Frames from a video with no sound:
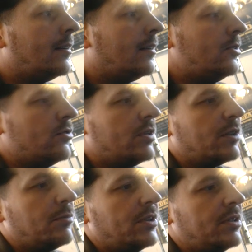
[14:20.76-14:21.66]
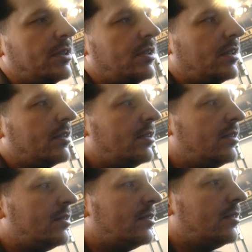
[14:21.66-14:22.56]
Use express settings
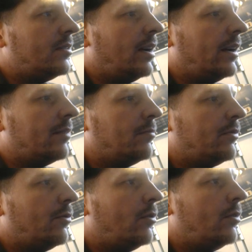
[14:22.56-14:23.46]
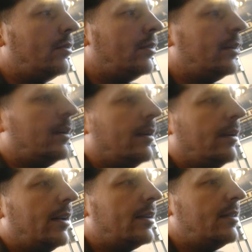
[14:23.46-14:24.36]
just like before.
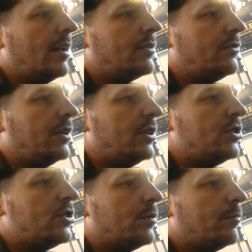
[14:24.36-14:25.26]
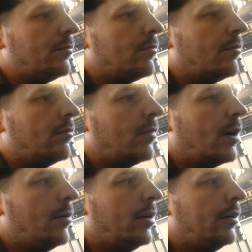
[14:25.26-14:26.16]
Next, finish.
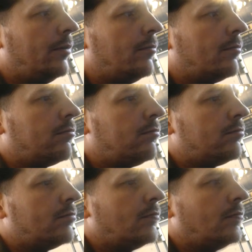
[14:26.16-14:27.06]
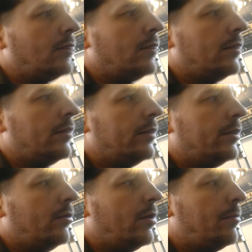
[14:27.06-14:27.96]
Come on.
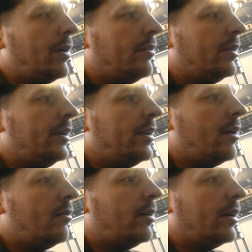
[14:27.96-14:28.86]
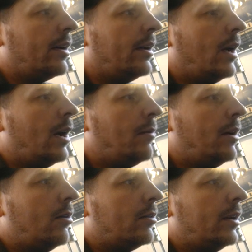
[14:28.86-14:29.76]
Oh, apparently now I can. Am
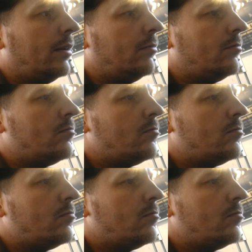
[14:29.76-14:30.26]
I logged in?